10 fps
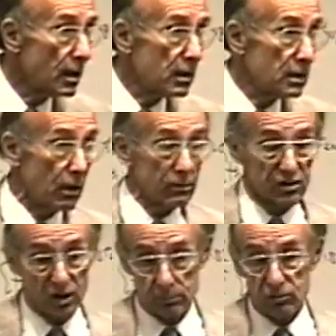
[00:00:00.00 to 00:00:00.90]
Now, the
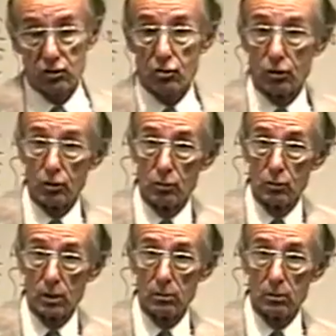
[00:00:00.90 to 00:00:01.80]
same's
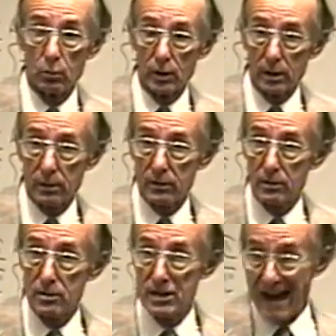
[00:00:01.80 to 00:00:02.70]
true with
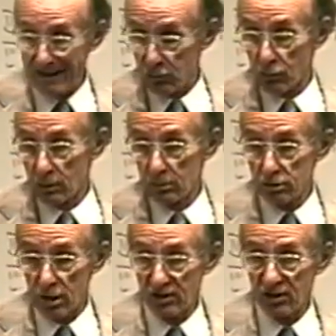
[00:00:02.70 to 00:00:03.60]
natural
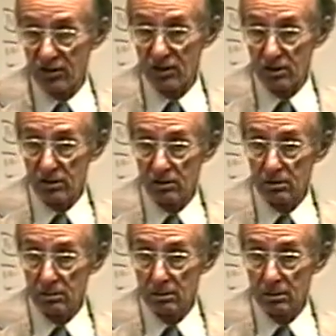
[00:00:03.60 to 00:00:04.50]
processes
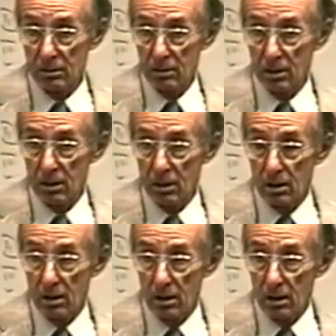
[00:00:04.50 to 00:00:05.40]

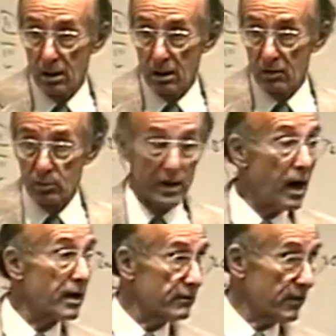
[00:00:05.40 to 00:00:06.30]
as with
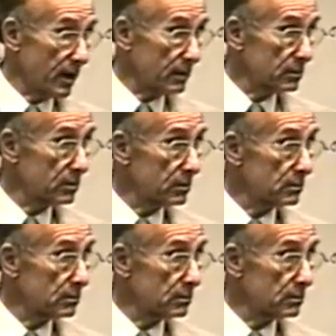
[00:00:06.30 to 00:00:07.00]
artifacts.